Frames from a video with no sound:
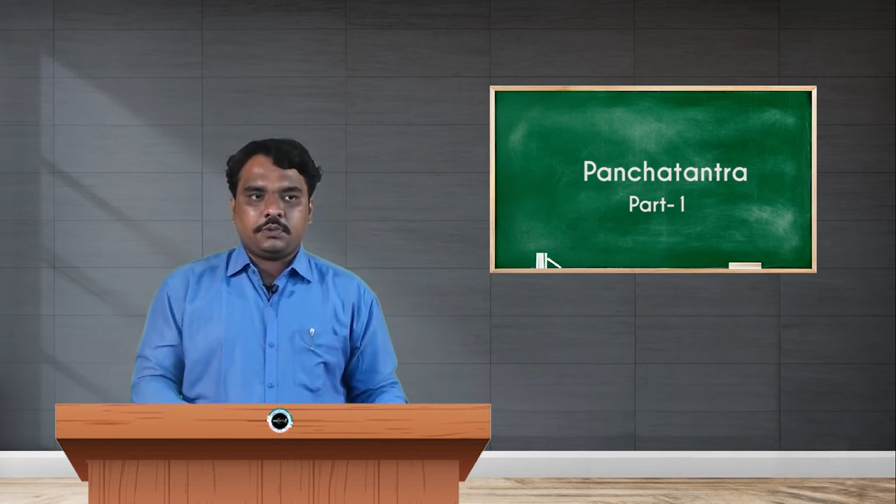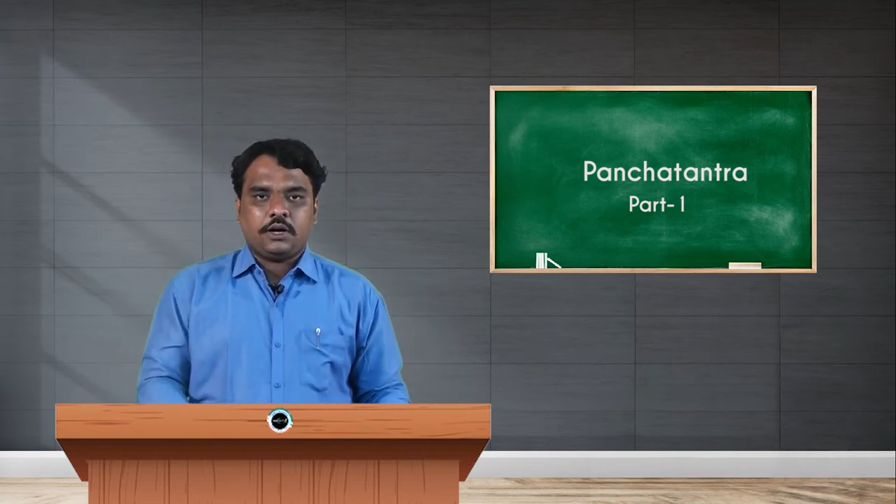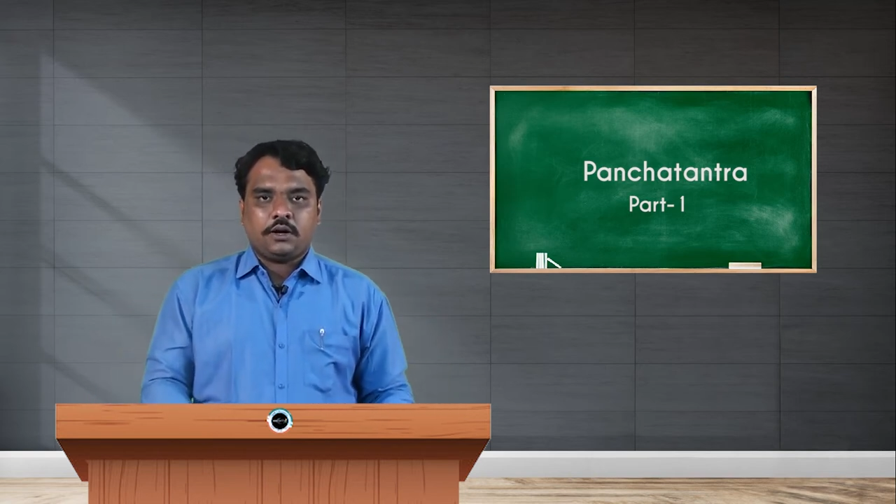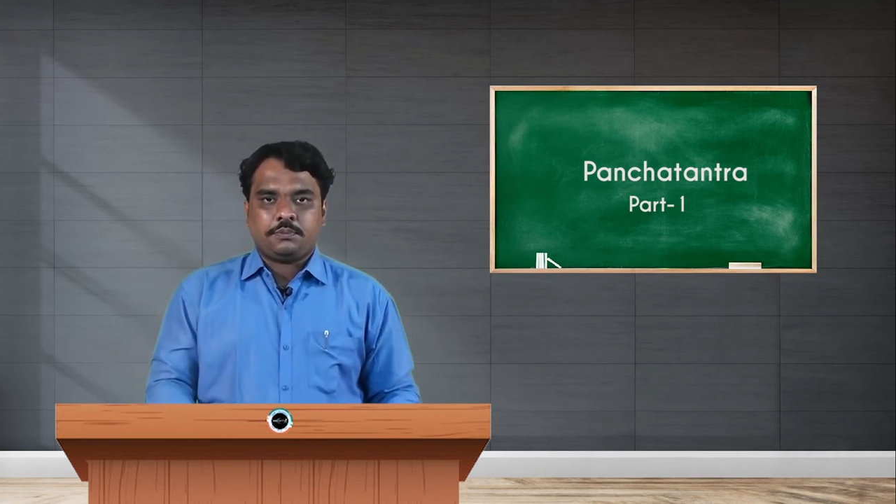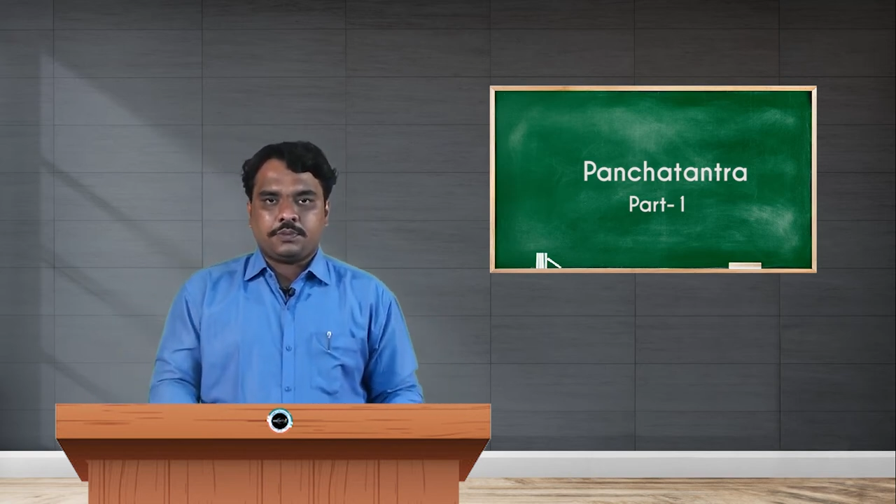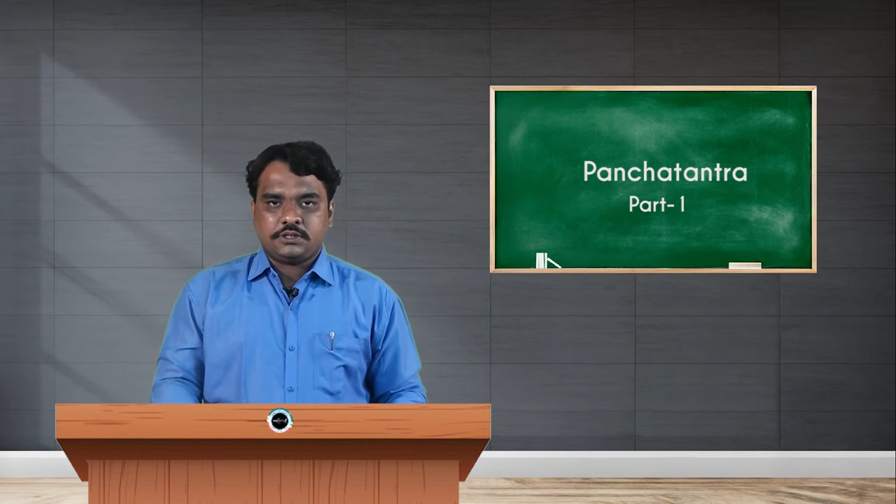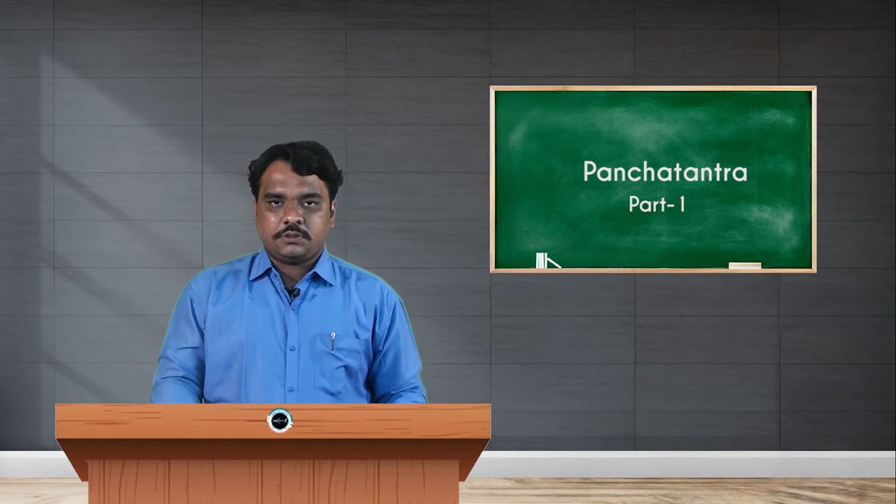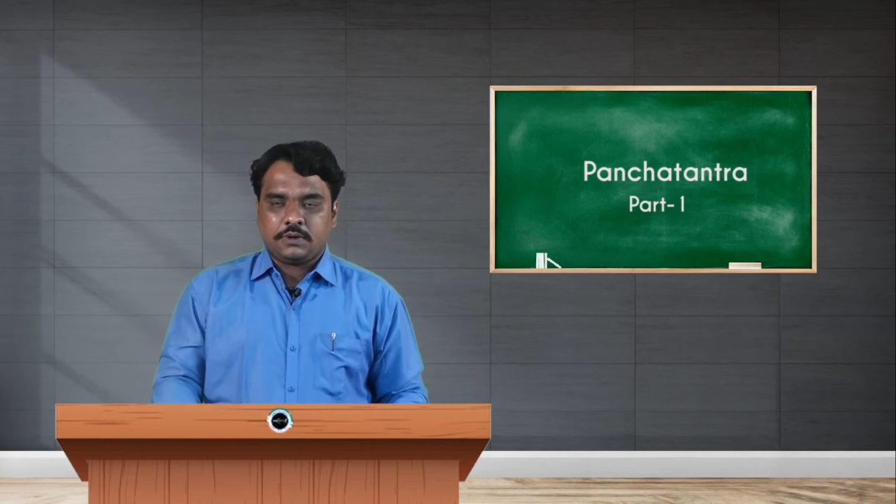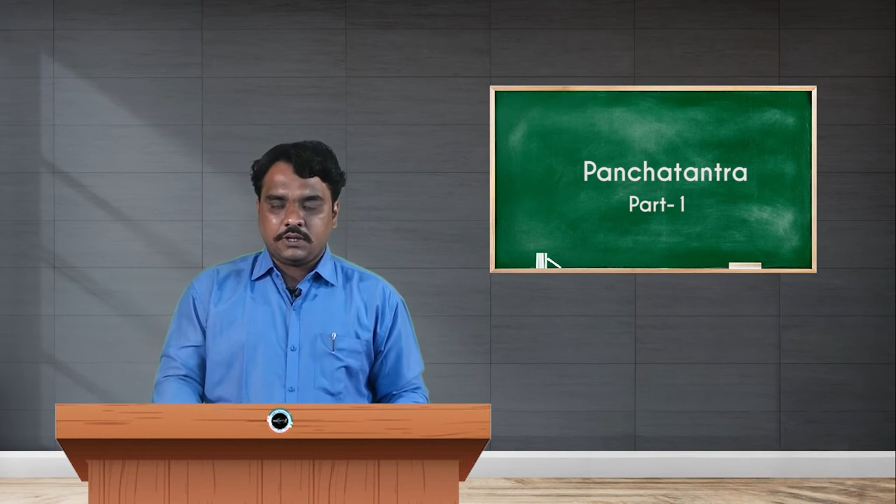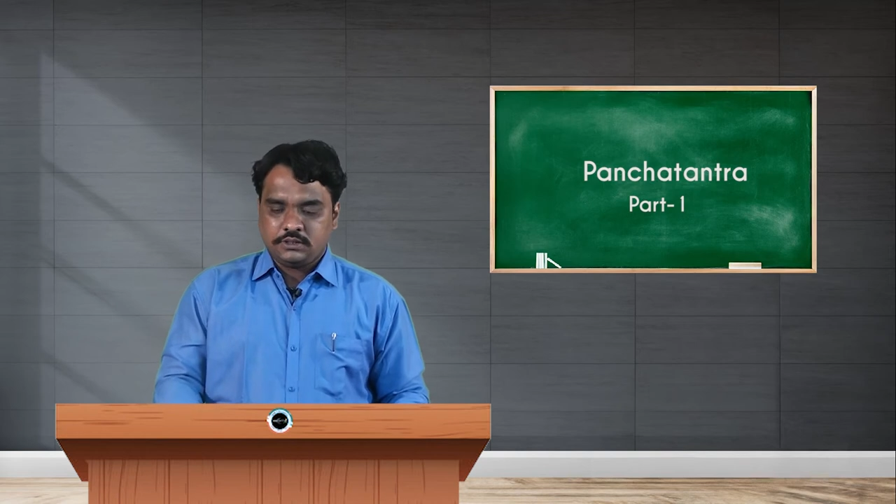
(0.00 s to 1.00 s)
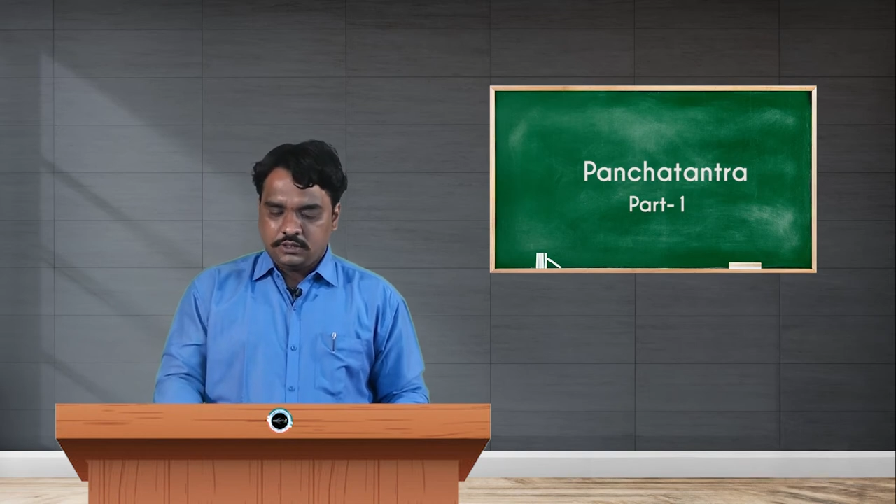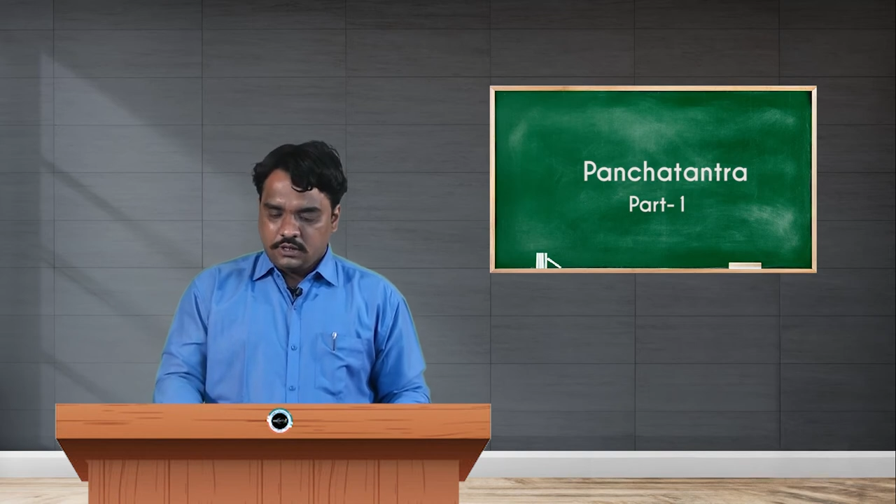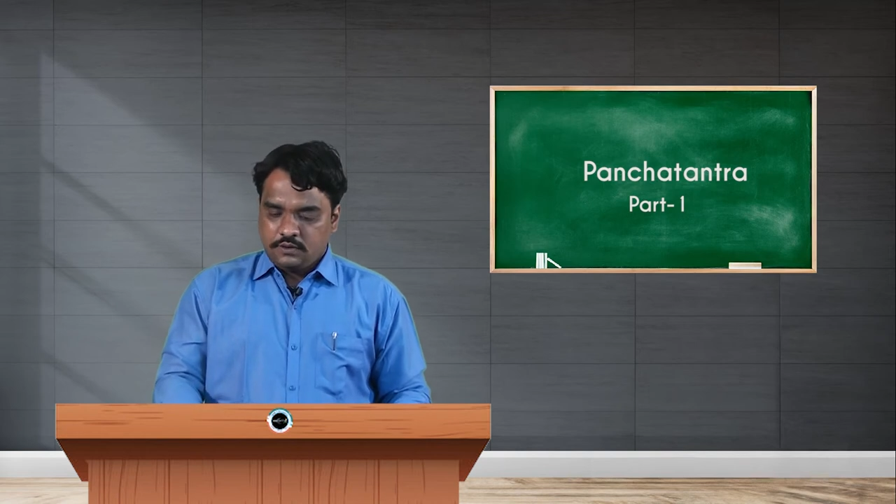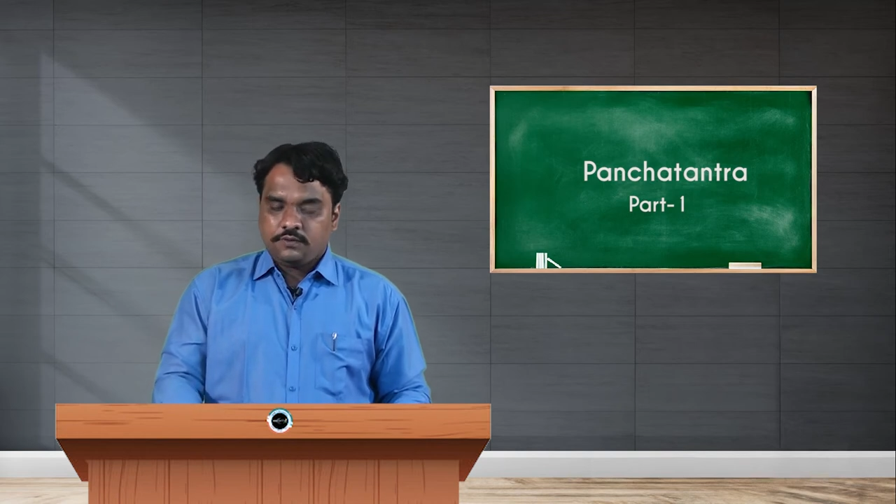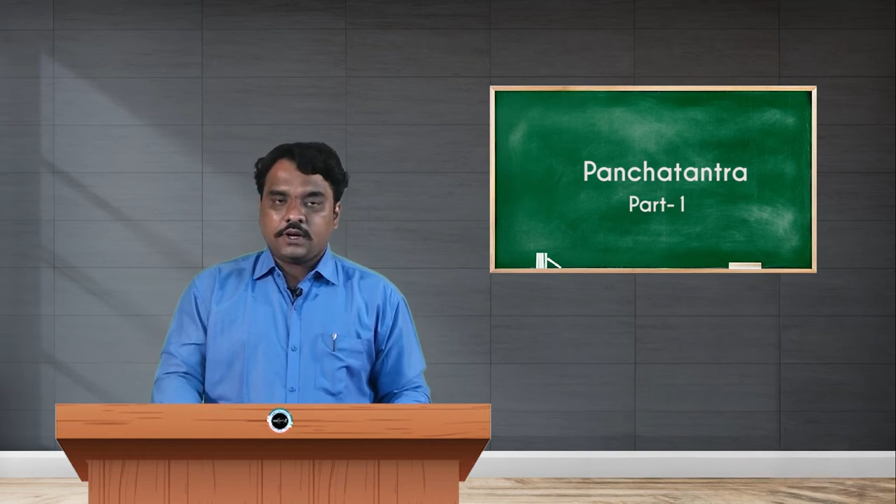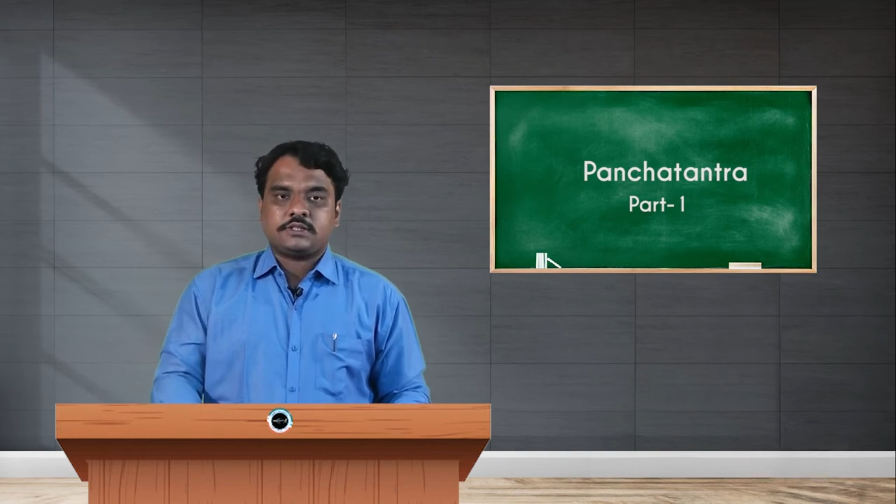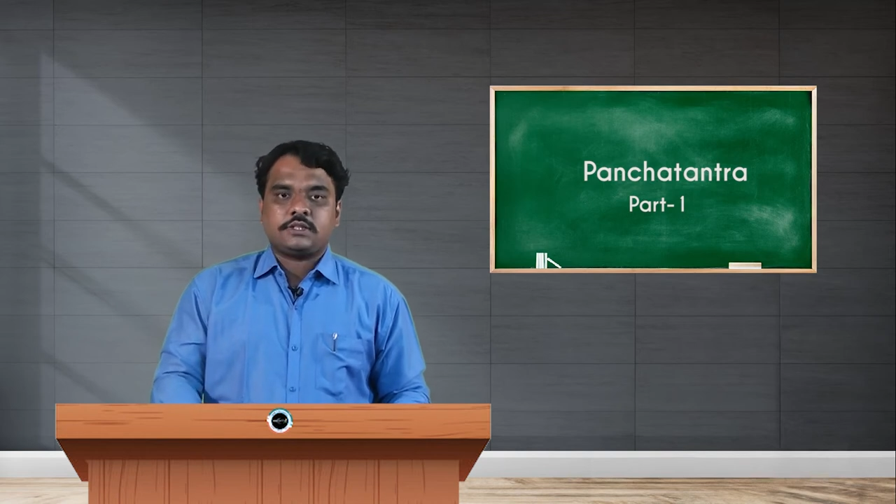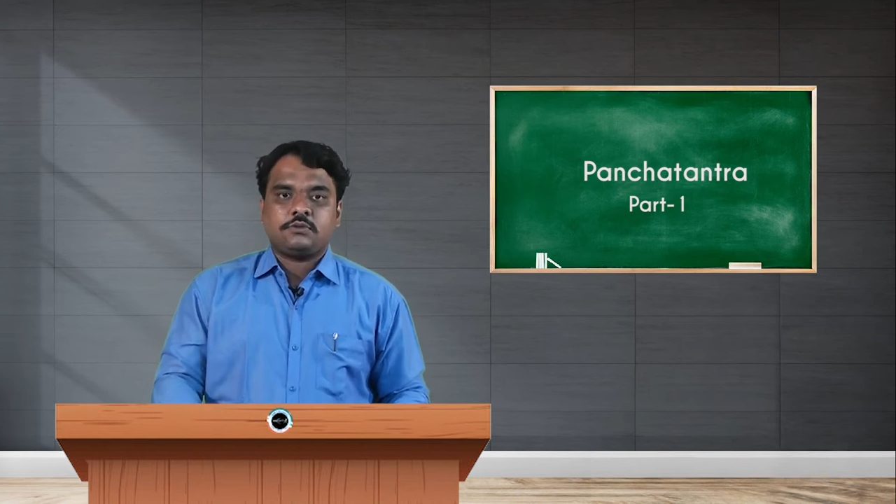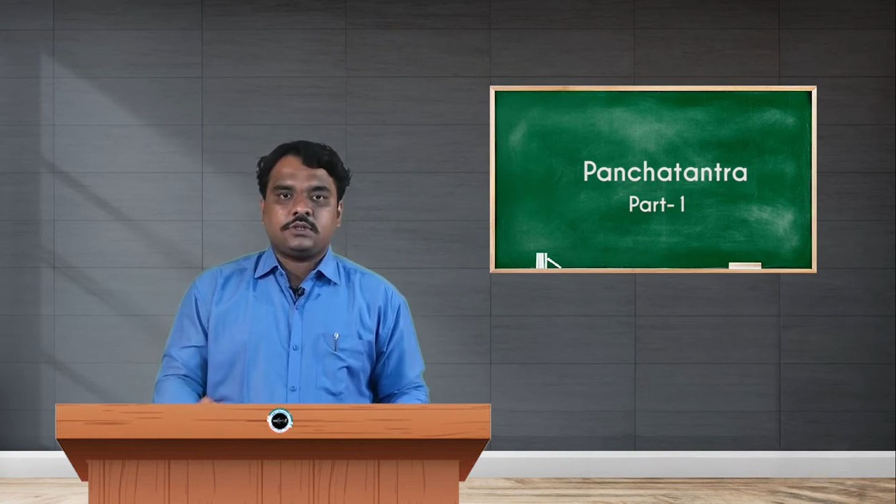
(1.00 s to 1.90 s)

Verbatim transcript: uh, principle is fasting